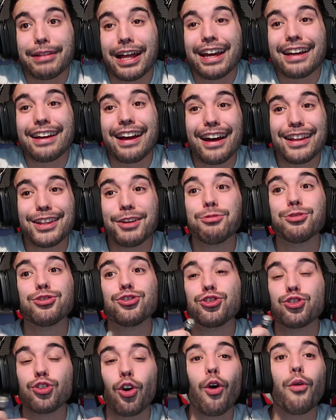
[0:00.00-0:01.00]
Like, it was
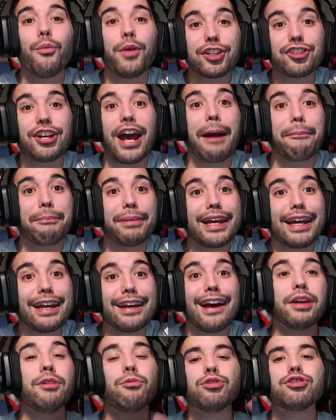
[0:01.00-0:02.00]
so much
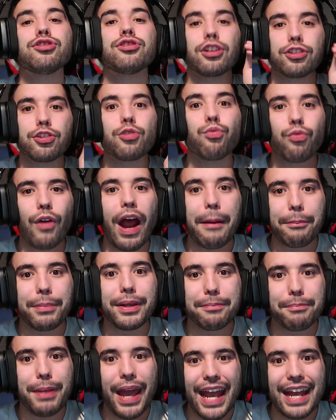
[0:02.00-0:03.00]
happening. It was such a
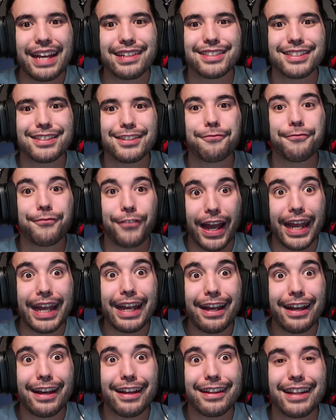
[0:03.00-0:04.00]
rapid pace
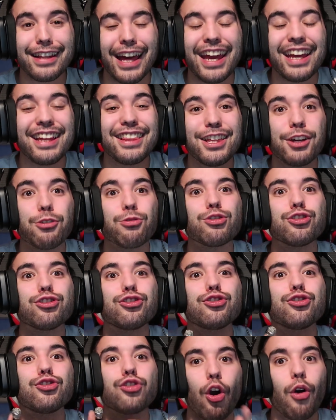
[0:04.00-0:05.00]
fight like there was
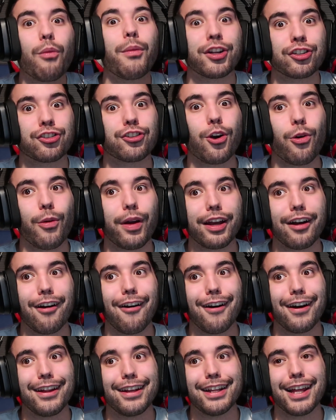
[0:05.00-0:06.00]
so much going
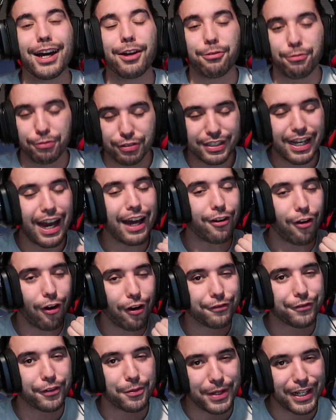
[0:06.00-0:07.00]
on that it was kind of
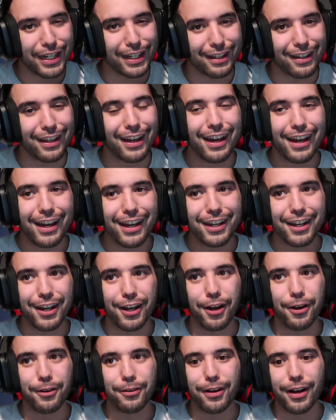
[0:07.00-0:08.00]
hard for me to you
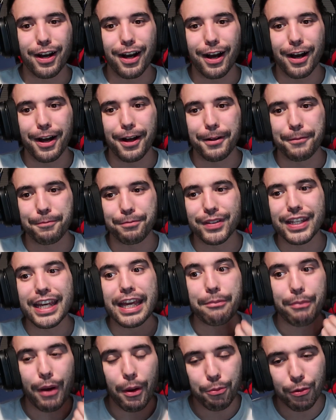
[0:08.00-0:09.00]
know uh,
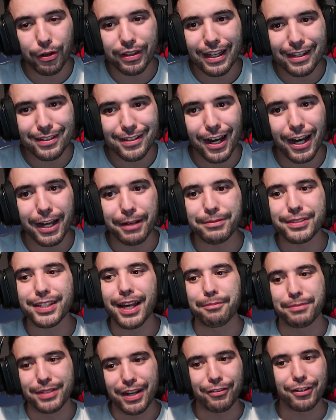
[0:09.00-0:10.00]
keep up with at times
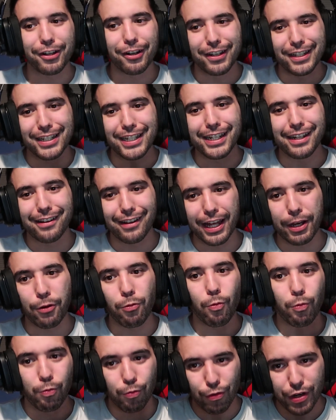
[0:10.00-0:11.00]
i'm definitely going to need to like
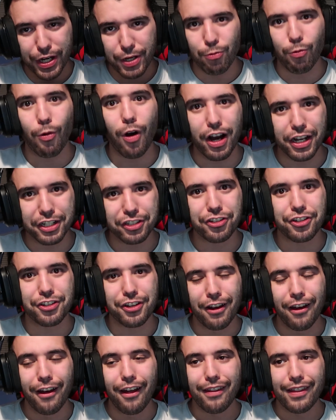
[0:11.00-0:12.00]
rewatch
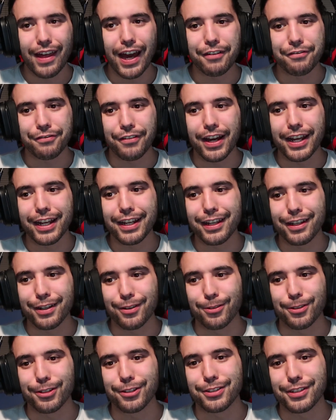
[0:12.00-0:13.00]
that fight in
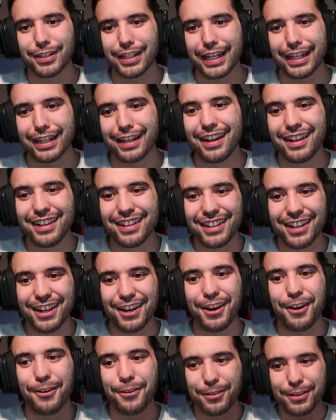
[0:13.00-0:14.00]
order to like
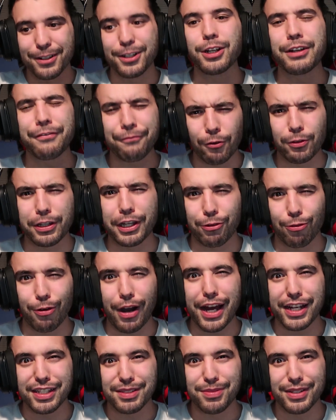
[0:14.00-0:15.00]
you know fully
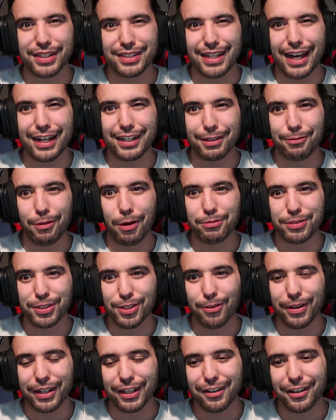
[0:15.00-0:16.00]
grasp exactly what was
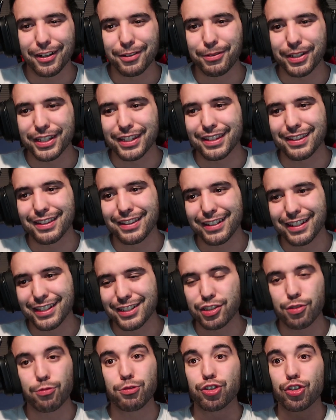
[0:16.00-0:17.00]
going on with
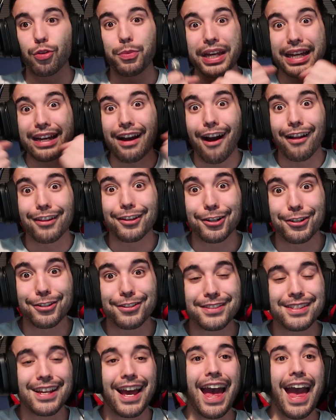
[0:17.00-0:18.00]
because there were so many
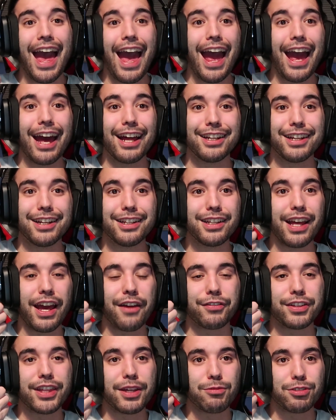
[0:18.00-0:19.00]
colors and
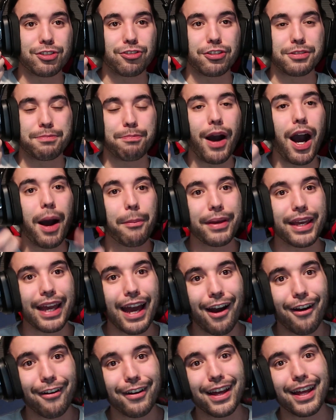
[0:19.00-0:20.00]
everything was just popping
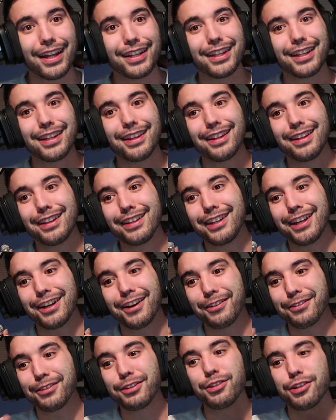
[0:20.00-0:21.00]
out and you
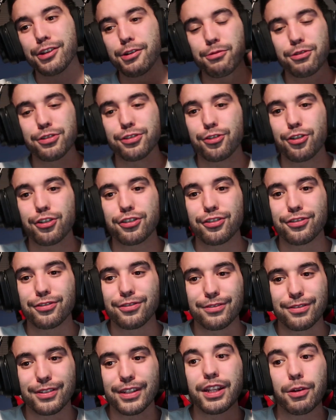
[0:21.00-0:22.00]
know there was
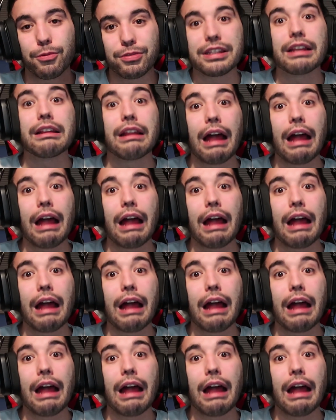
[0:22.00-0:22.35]
just there was a